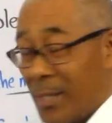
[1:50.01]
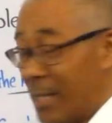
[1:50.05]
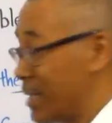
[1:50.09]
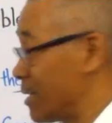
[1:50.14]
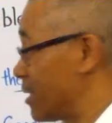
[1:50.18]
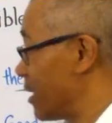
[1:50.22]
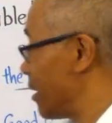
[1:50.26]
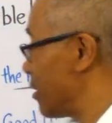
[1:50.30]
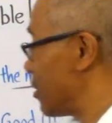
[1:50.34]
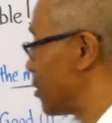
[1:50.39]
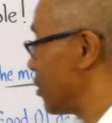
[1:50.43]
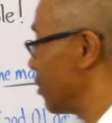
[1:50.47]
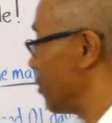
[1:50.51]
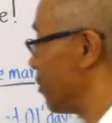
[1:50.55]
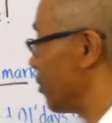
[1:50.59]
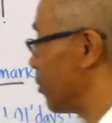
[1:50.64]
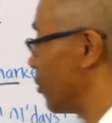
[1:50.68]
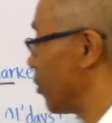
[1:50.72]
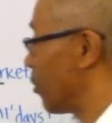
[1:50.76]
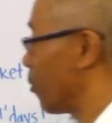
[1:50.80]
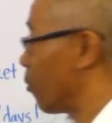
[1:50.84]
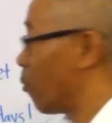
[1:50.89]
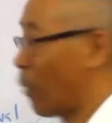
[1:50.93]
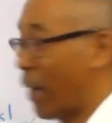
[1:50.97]
Is this you?
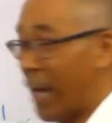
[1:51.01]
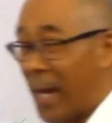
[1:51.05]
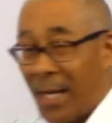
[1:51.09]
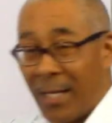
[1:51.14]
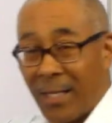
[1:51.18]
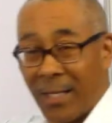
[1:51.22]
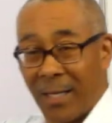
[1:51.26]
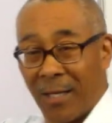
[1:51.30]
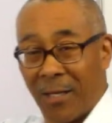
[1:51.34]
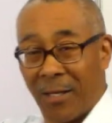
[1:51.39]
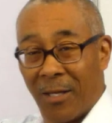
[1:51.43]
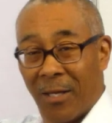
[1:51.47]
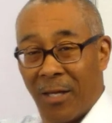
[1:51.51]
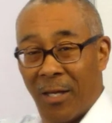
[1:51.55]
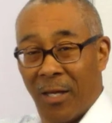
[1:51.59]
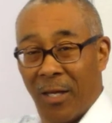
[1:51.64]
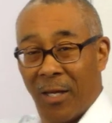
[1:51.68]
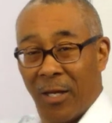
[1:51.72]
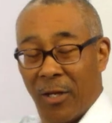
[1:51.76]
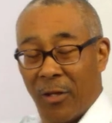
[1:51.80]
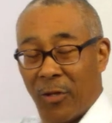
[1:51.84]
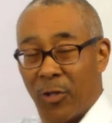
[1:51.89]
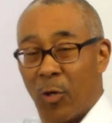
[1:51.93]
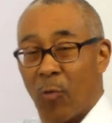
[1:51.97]
You're waiting
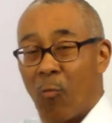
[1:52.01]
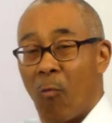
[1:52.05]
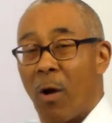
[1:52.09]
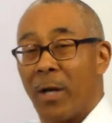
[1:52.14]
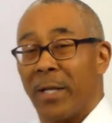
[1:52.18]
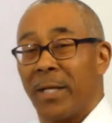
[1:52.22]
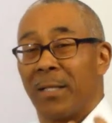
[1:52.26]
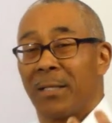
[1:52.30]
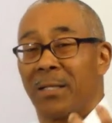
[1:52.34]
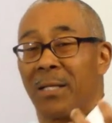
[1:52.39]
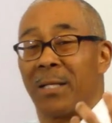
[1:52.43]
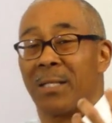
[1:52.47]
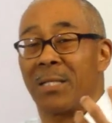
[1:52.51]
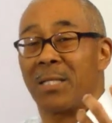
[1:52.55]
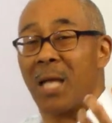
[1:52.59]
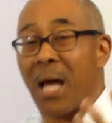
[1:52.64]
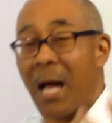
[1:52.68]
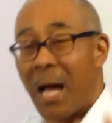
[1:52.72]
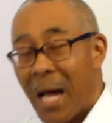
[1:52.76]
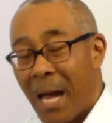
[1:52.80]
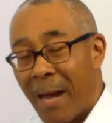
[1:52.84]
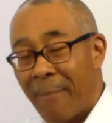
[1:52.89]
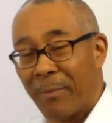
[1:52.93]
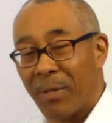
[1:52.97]
you're wanting to
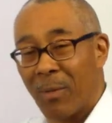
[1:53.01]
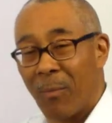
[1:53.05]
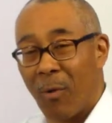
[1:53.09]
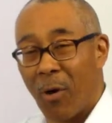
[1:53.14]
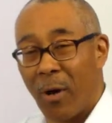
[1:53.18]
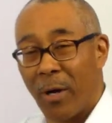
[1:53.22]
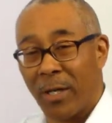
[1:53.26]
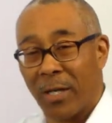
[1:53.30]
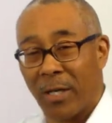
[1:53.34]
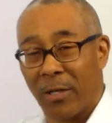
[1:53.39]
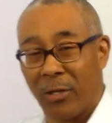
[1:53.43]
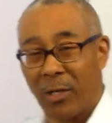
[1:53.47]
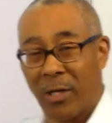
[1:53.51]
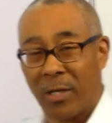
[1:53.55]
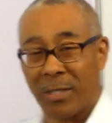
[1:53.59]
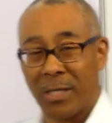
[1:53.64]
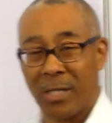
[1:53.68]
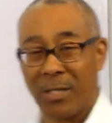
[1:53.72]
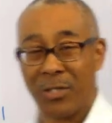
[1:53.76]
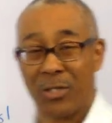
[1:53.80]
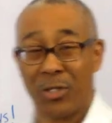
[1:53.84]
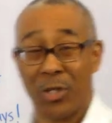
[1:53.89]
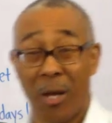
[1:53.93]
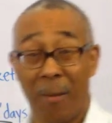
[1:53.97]
time the market. You're
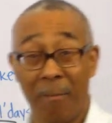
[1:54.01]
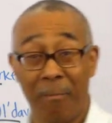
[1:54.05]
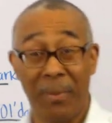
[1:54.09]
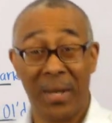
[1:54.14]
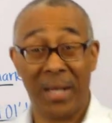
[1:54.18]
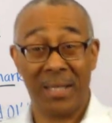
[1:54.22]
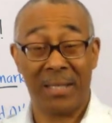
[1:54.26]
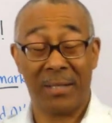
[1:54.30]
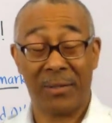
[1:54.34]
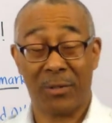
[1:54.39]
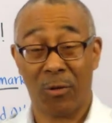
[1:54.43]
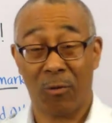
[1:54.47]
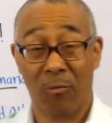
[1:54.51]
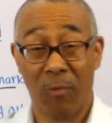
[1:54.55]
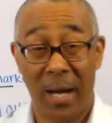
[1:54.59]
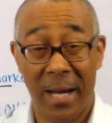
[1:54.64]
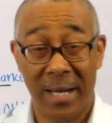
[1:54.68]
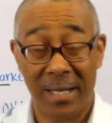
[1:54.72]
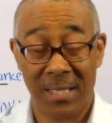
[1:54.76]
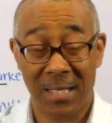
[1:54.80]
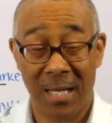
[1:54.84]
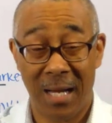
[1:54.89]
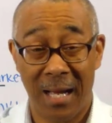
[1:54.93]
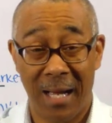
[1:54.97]
going to jump in at the
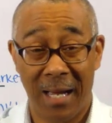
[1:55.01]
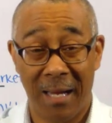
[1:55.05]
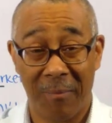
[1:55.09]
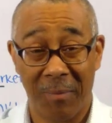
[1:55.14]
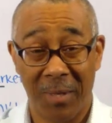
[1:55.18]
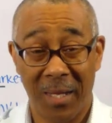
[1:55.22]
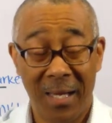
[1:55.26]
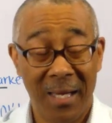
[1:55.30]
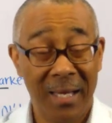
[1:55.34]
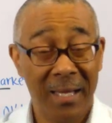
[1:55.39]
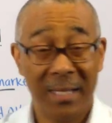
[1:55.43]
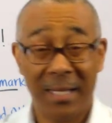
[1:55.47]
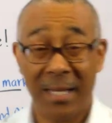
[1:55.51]
right time.